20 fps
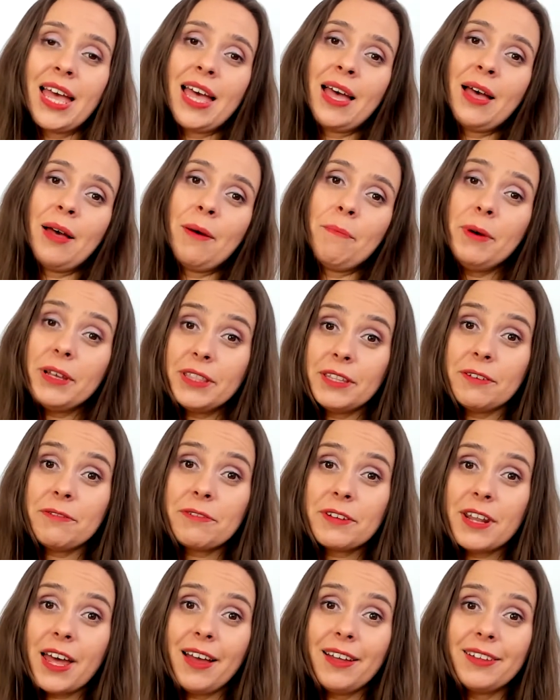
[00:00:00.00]
But if
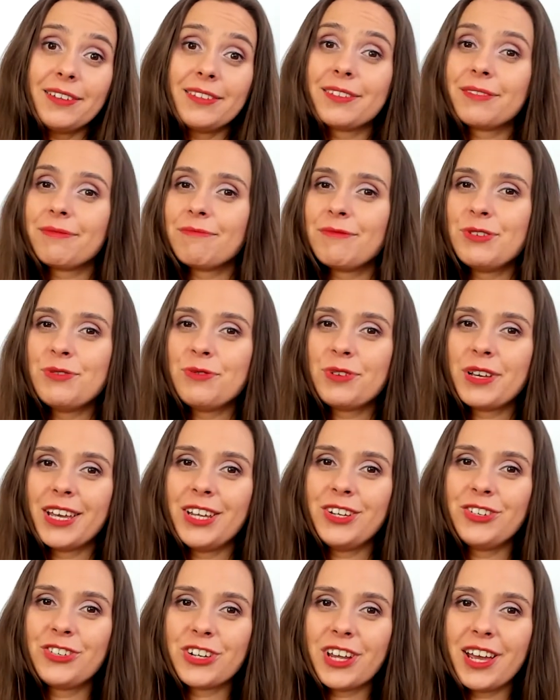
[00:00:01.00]
not, you can
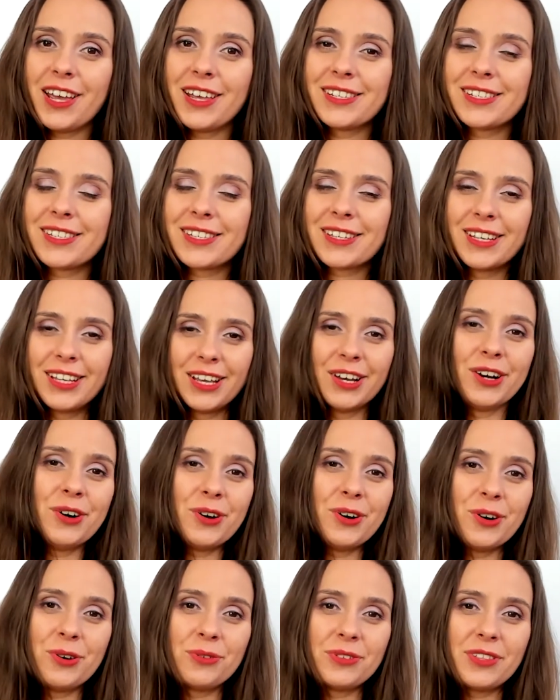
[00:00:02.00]
just go
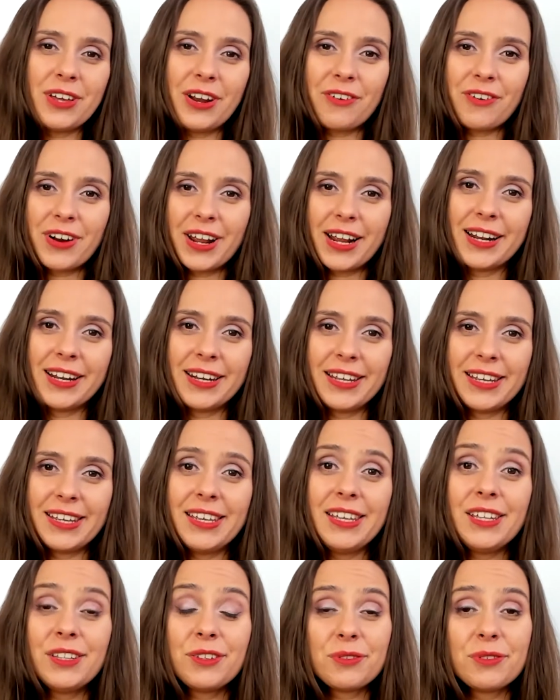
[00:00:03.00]
directly into
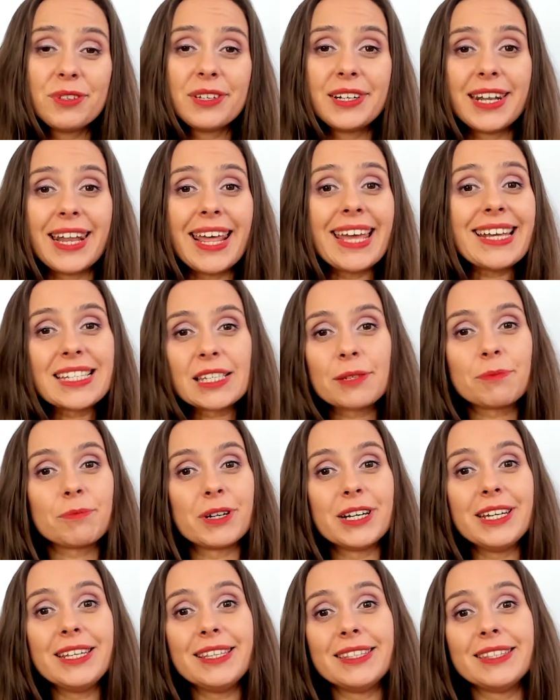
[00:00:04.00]
the next
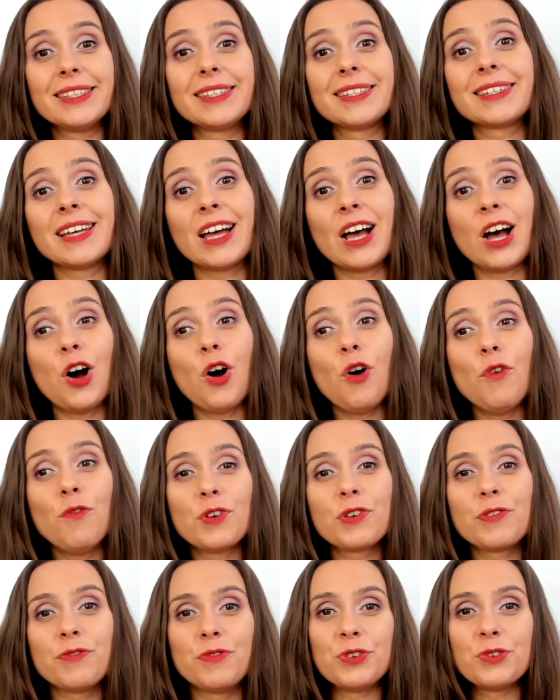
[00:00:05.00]
sprint
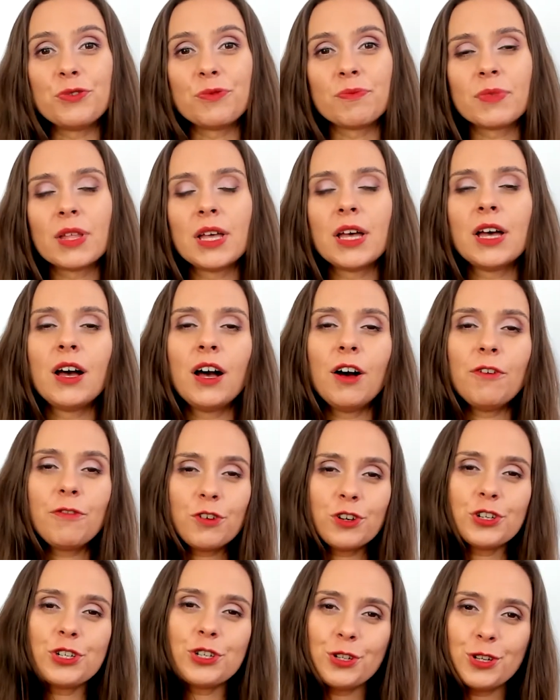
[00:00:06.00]
overview. Of course,
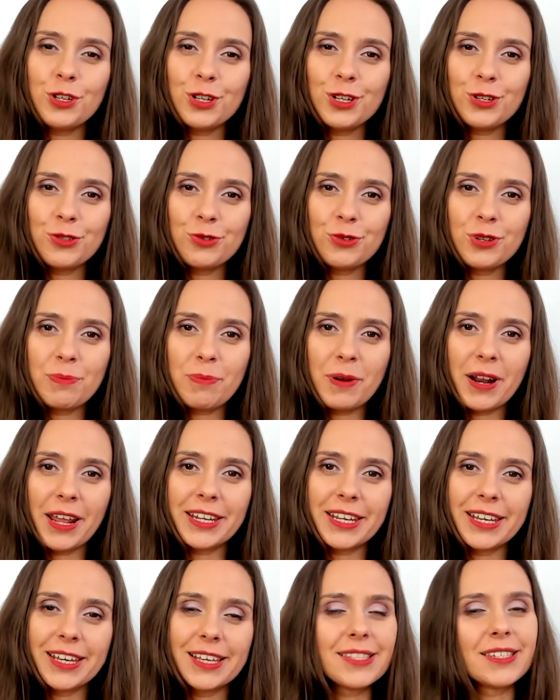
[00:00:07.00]
you didn't do the planning
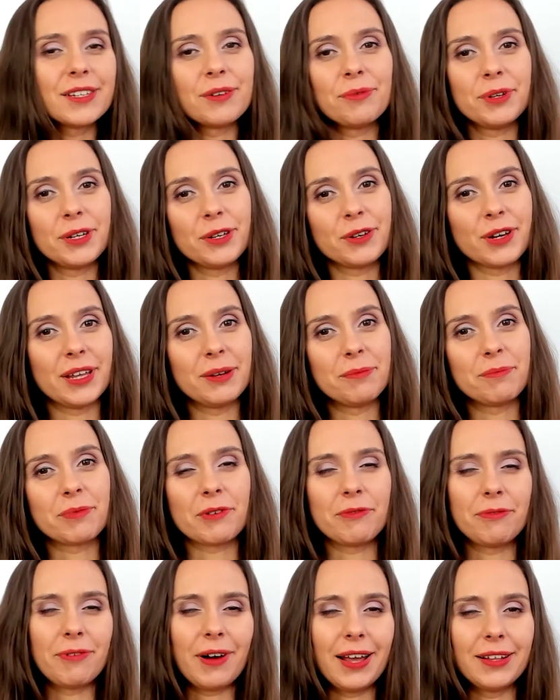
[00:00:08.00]
yet, so we can't
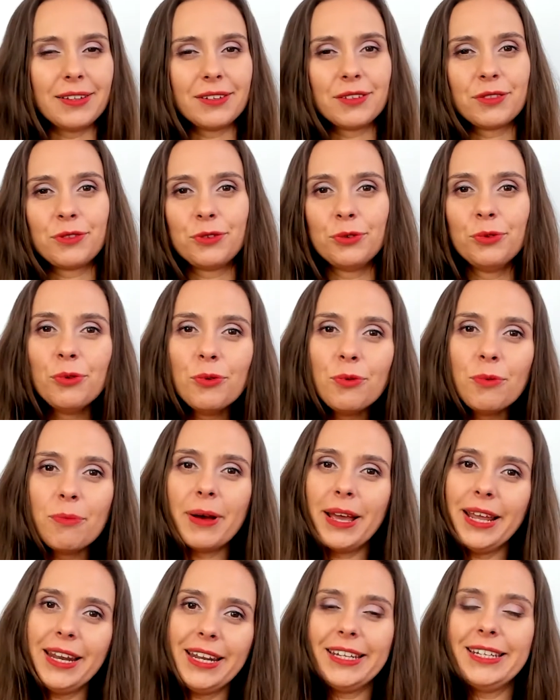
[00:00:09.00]
provide too many
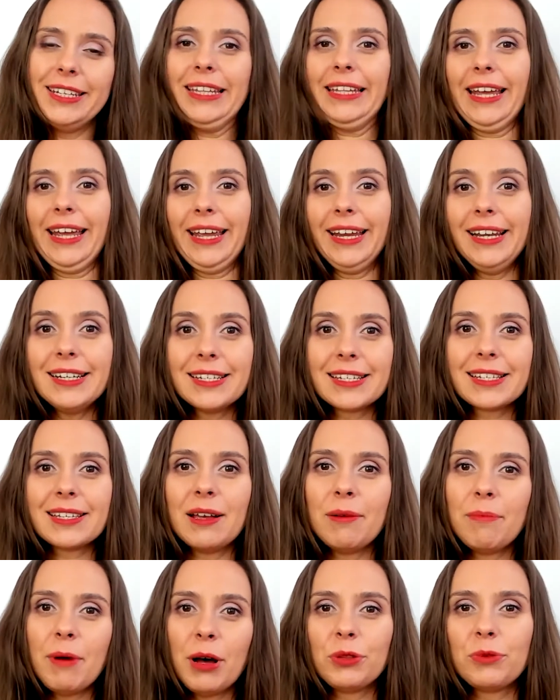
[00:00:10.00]
details
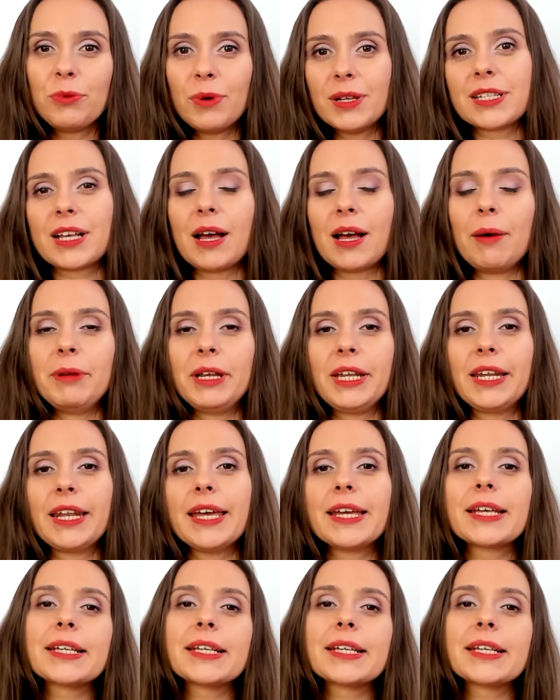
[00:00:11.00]
about what's coming next,